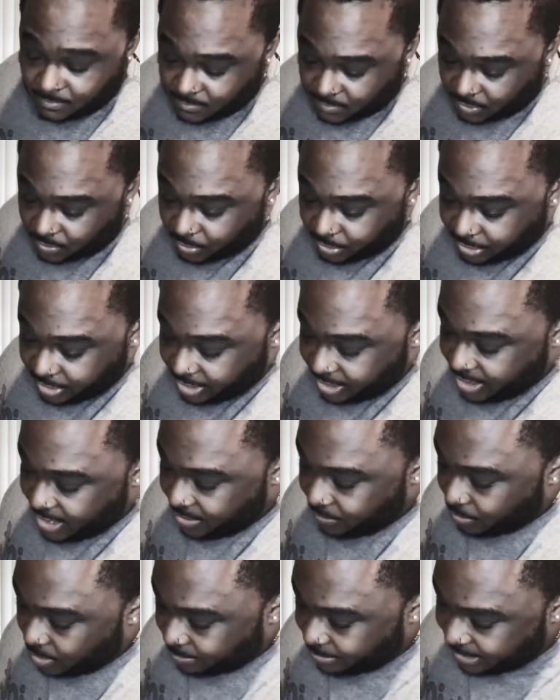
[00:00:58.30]
You want to get that
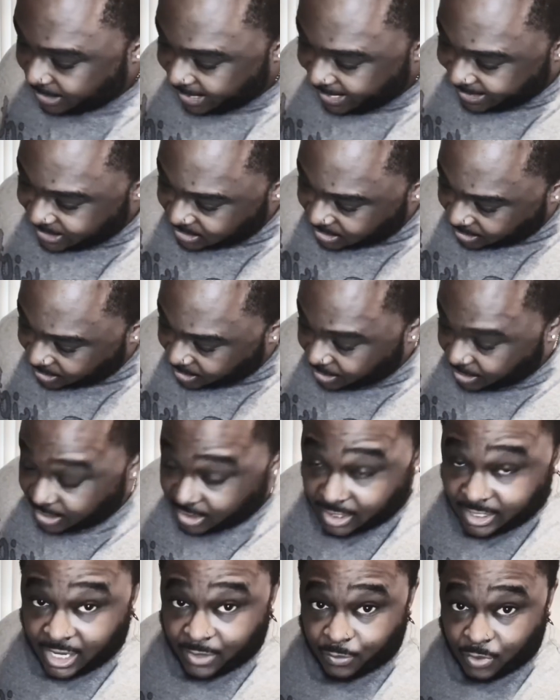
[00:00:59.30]
rubber gasket in there.
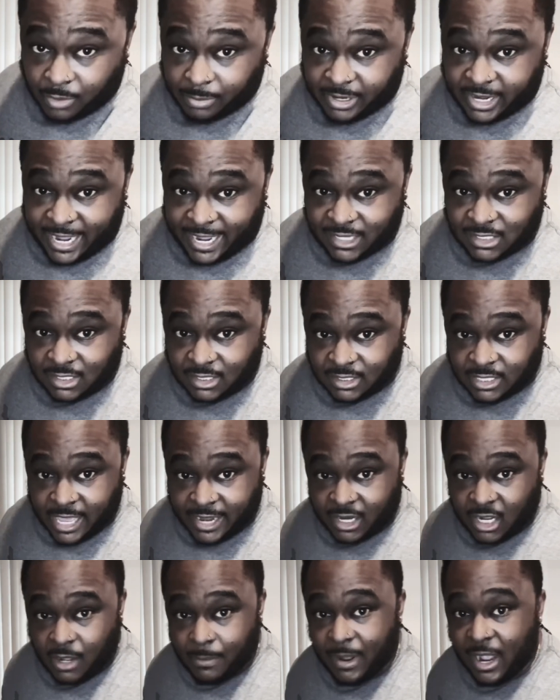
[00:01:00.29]
That rubber gasket's got
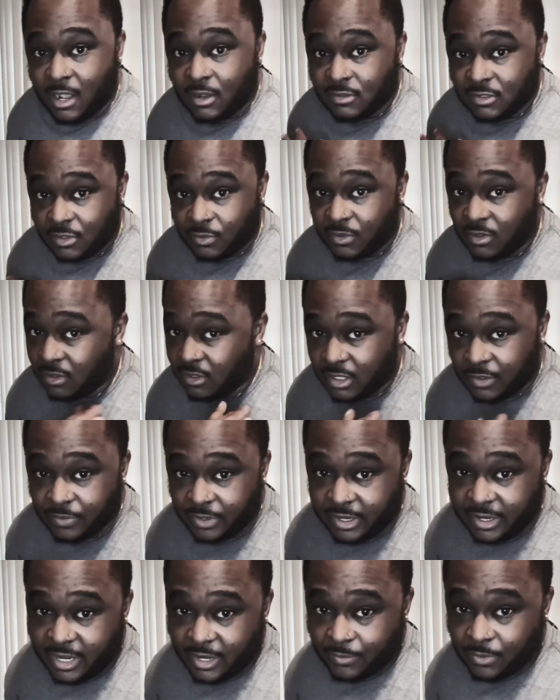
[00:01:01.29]
to come out. So we're going to get rid of
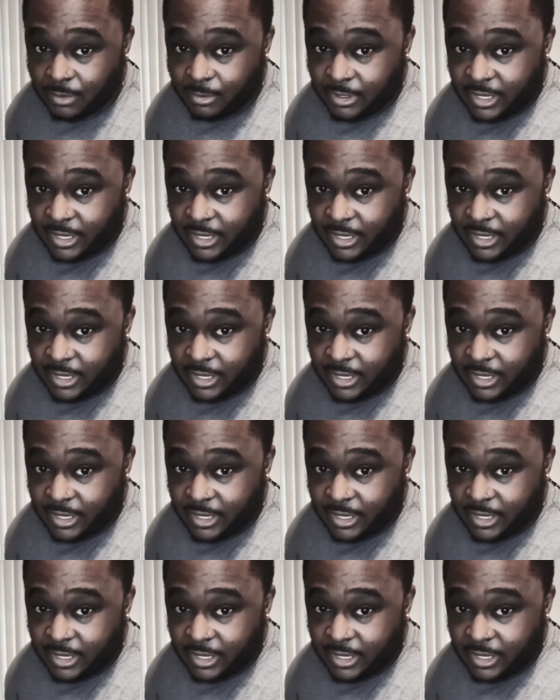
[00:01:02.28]
that rubber.